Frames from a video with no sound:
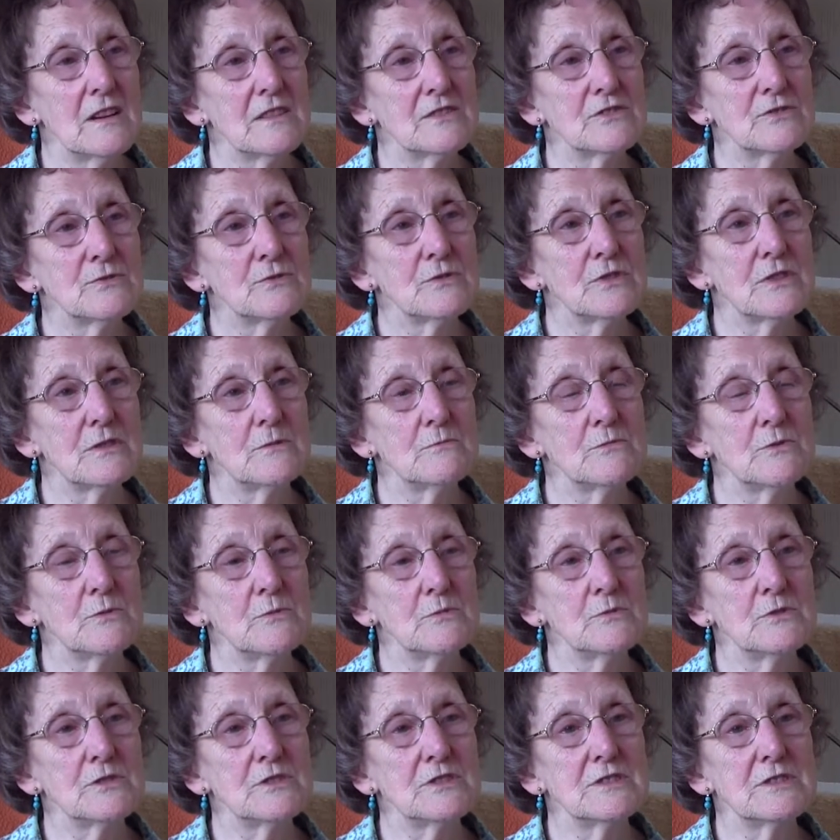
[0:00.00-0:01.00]
so that we
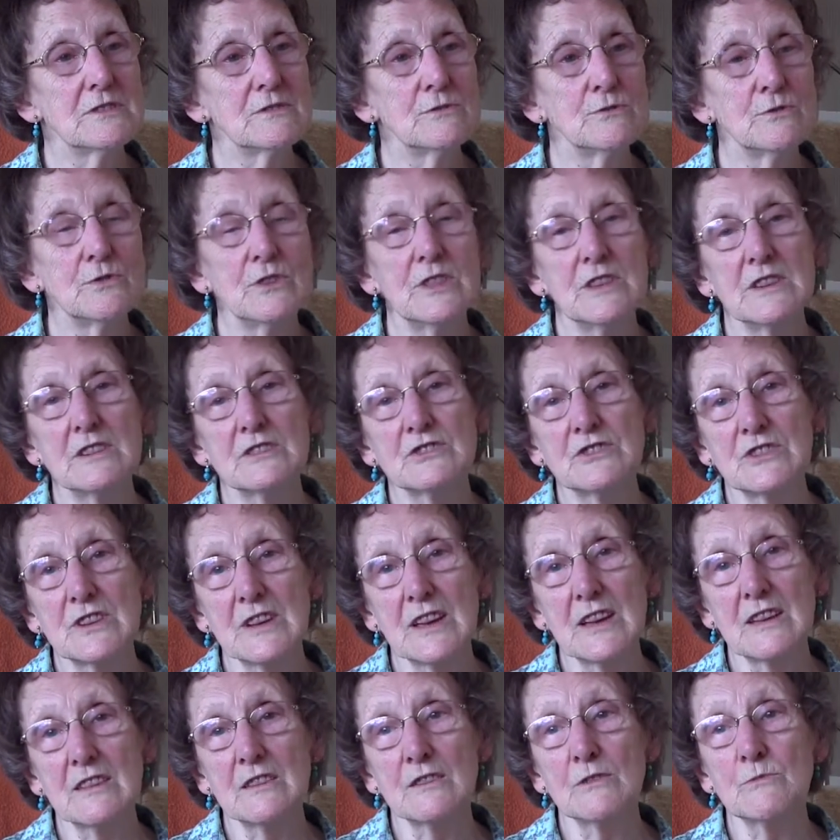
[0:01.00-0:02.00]
would go there
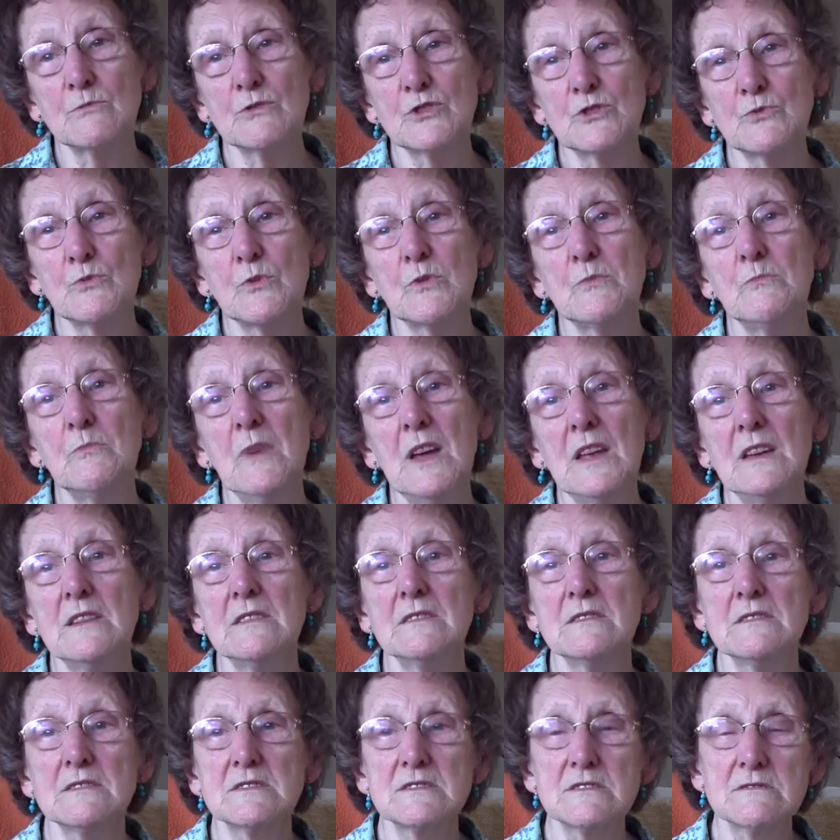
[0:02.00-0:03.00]
together, which would
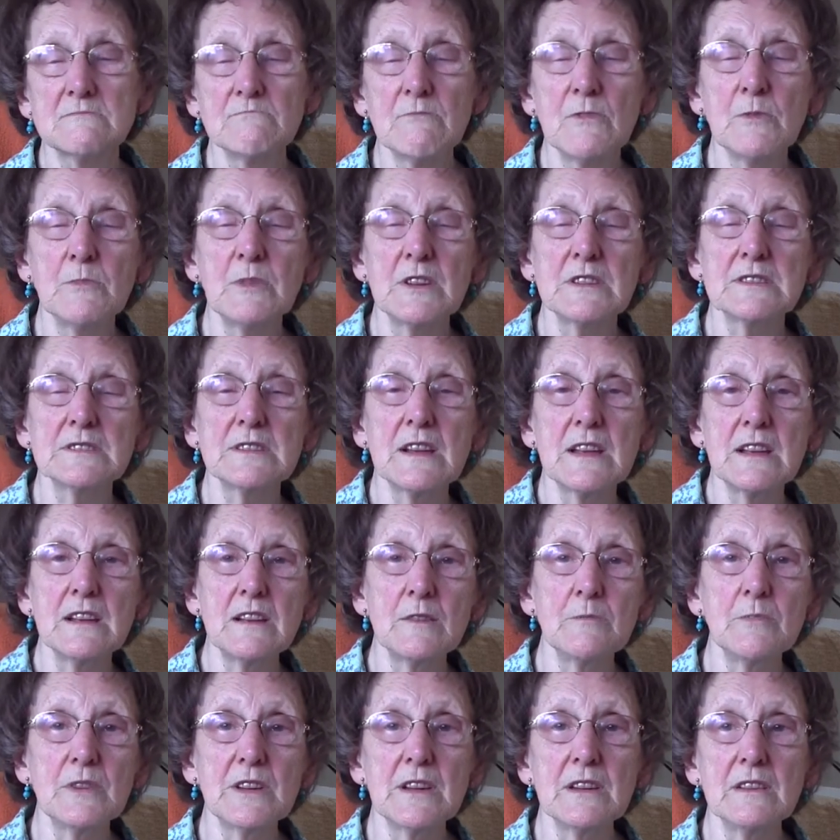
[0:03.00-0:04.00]
meant maybe a
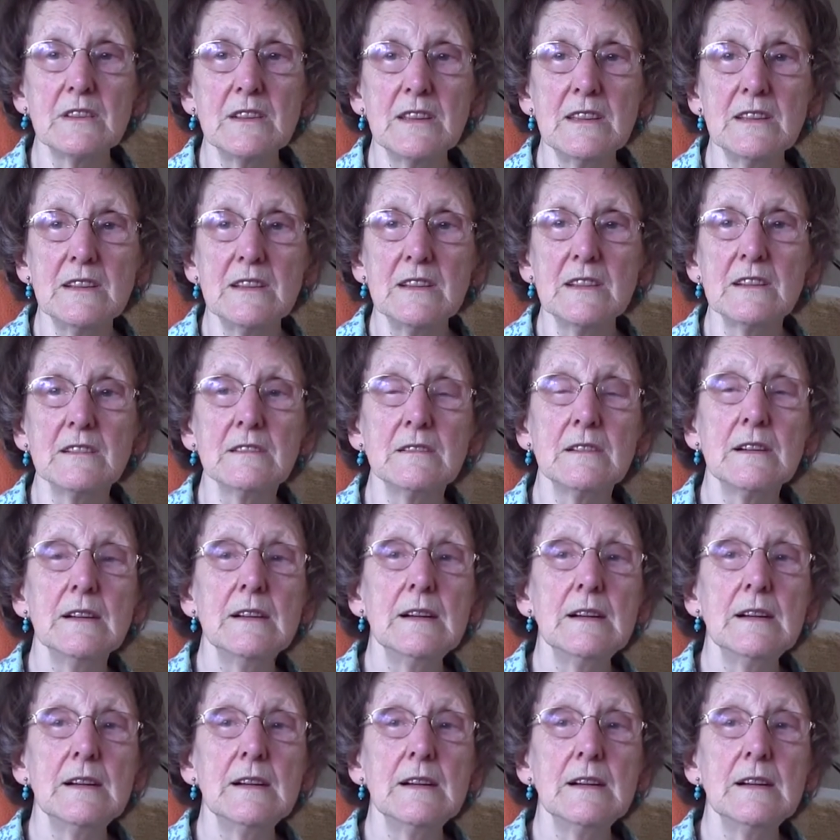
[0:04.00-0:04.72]
slightly bigger area.